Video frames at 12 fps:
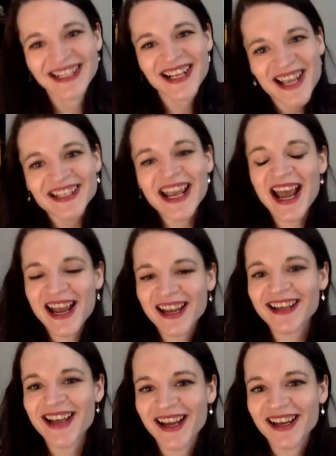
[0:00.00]

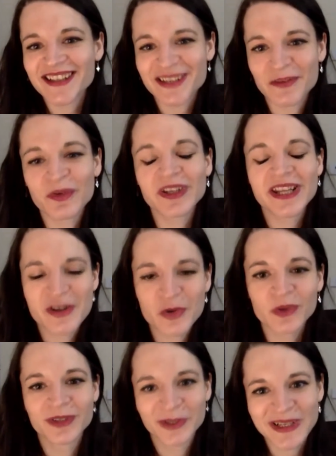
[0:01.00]
Yeah, it's a really
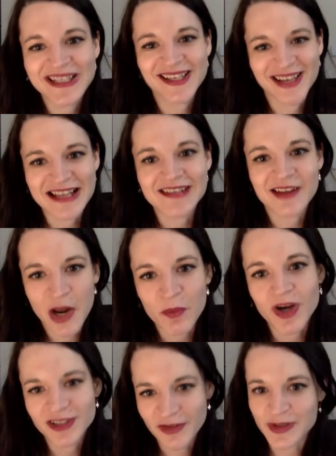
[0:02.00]
cool coincidence that I
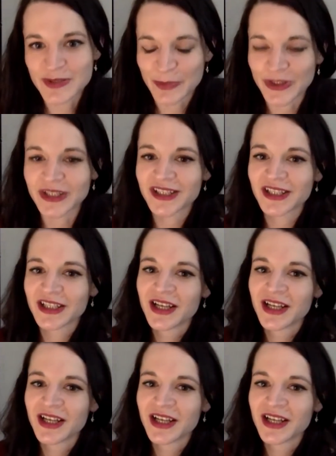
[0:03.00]
worked on this book